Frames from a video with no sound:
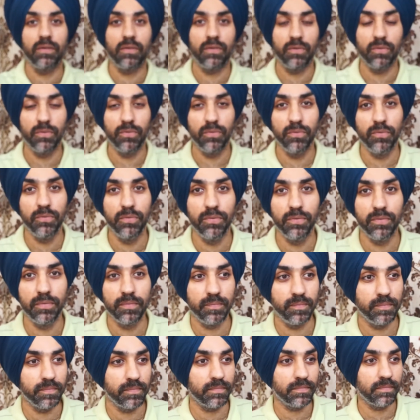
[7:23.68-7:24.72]
to
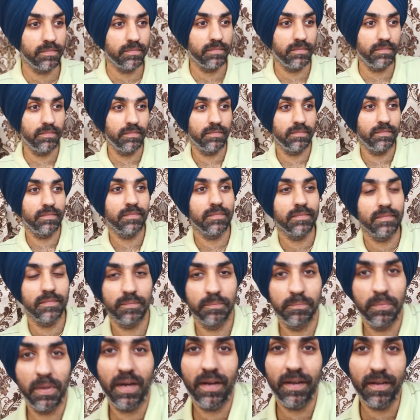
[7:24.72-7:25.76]

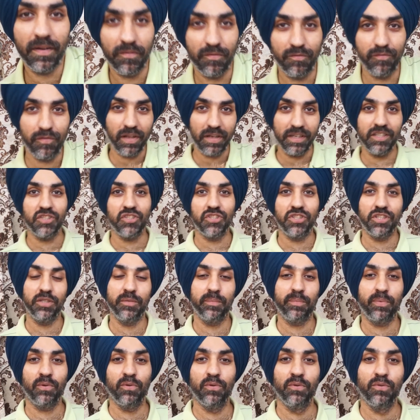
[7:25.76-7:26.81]
buy a very
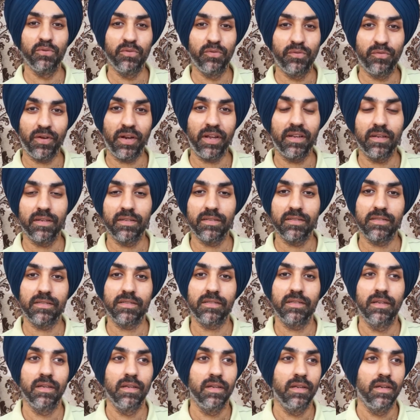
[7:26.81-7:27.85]
cheap oud fragrance,
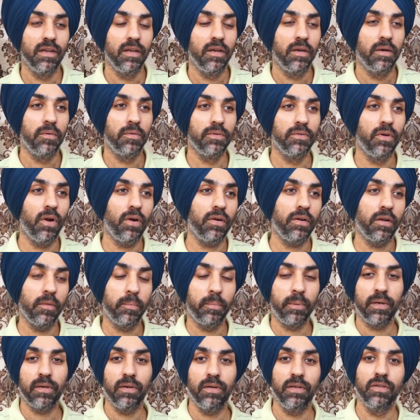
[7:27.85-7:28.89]
not
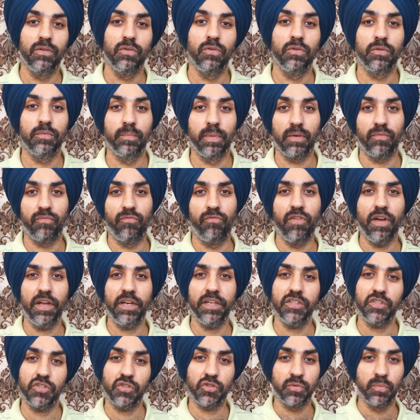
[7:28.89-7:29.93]
typically oud, but
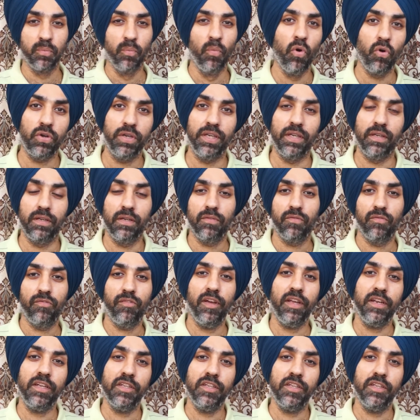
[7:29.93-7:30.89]
very smoky. Not